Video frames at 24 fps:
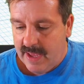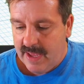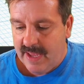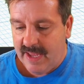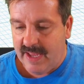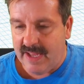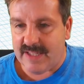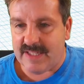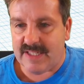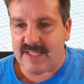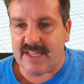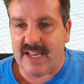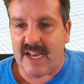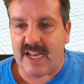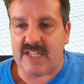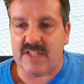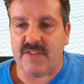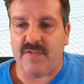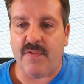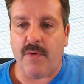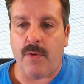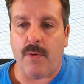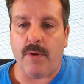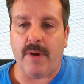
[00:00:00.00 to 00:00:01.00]
Hit size
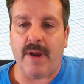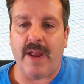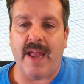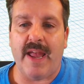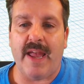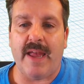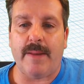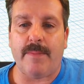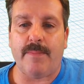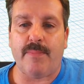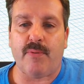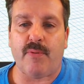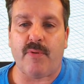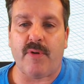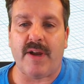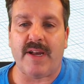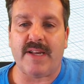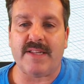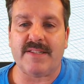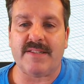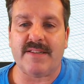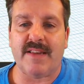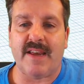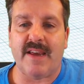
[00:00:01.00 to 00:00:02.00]
4 and
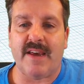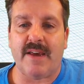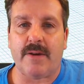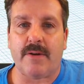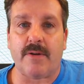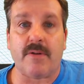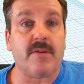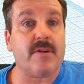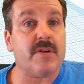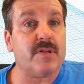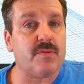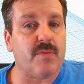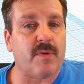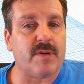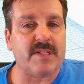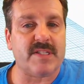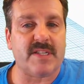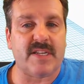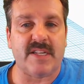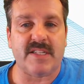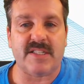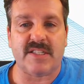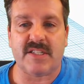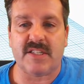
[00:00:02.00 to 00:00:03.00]
press enter, because once
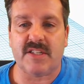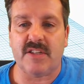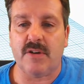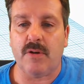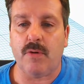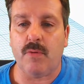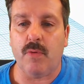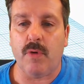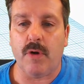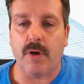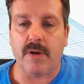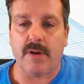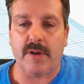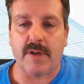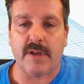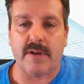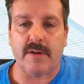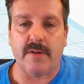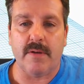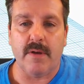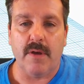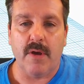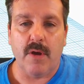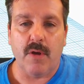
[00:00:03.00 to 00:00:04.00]
again, still
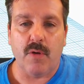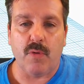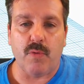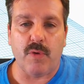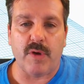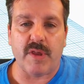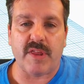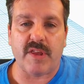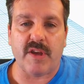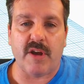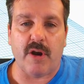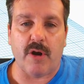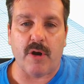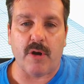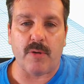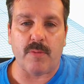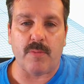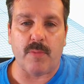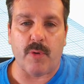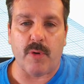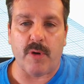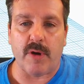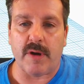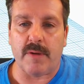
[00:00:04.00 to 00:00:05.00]
working with
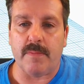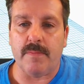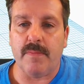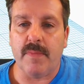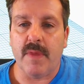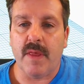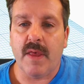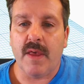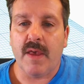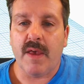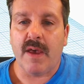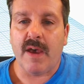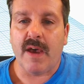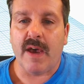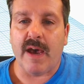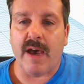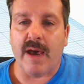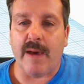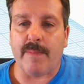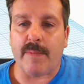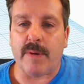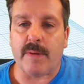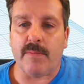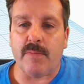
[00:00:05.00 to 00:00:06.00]
cardboard.
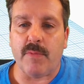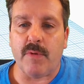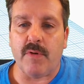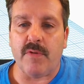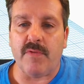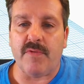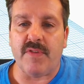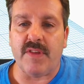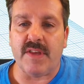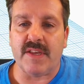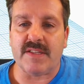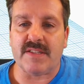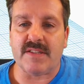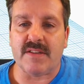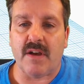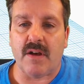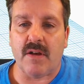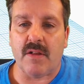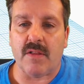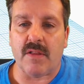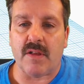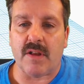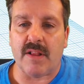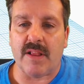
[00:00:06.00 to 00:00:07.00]
I'm going to move this
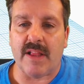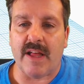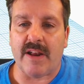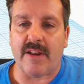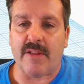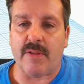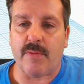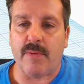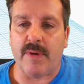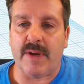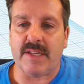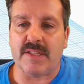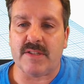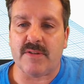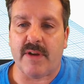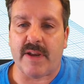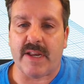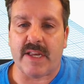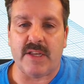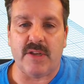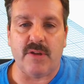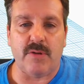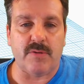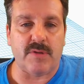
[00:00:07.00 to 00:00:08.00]
a little out of the way so I
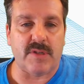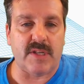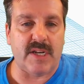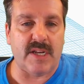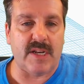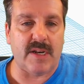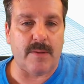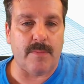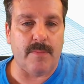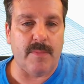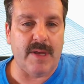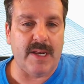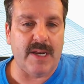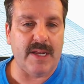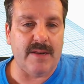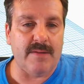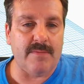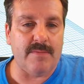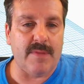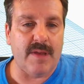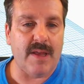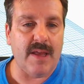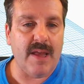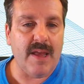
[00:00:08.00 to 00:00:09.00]
can use it in a minute.
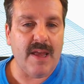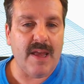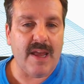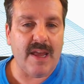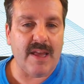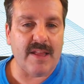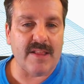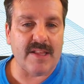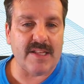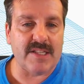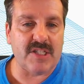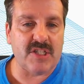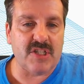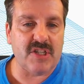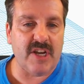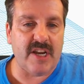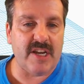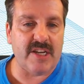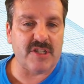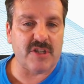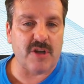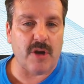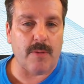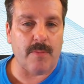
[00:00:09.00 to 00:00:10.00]
And let's
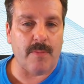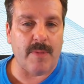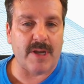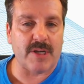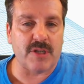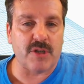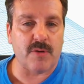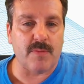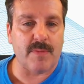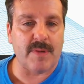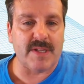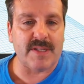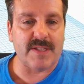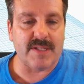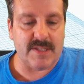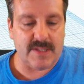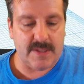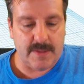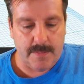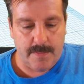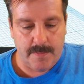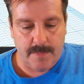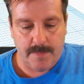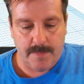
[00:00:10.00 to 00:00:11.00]
change our measurements.